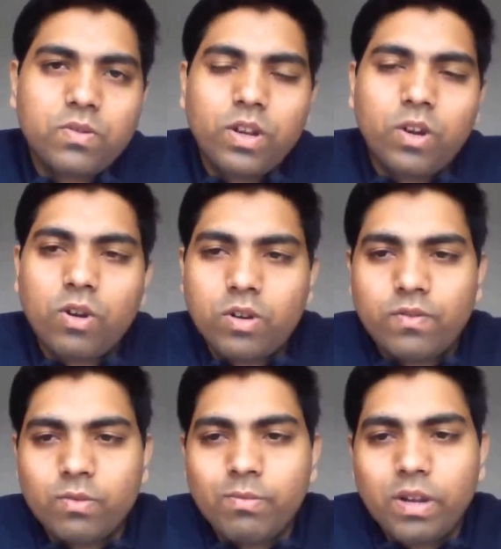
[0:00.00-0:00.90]
So in
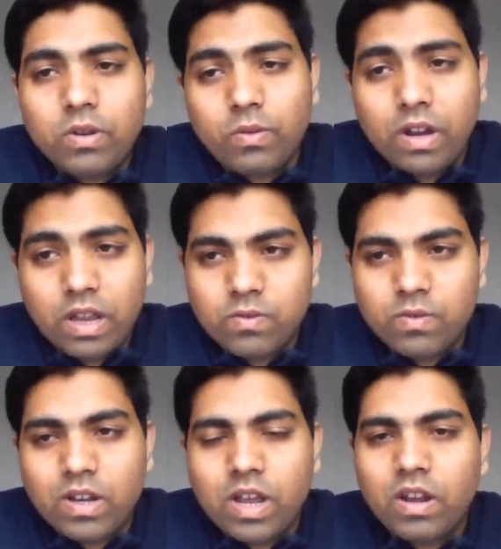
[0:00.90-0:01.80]
order for me to
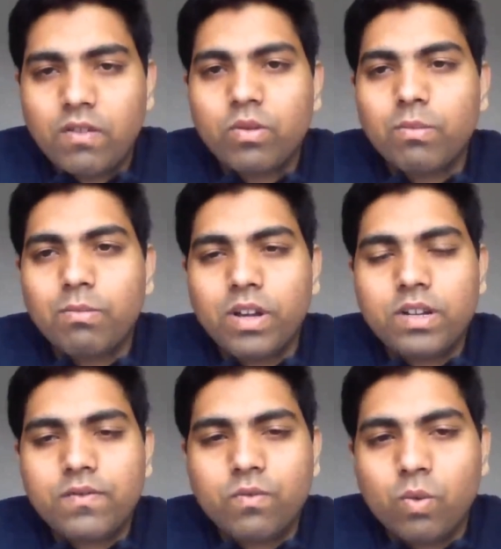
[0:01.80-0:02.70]
graduate, I have to
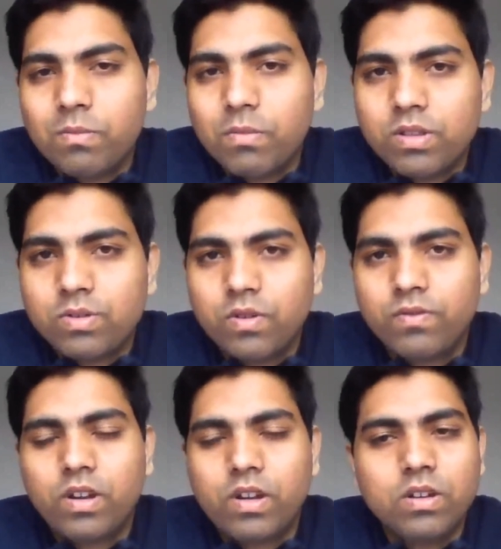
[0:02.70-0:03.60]
complete 4 months
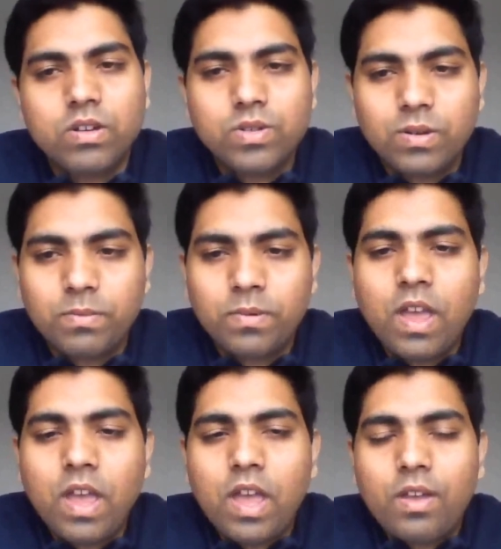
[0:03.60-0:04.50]
of internship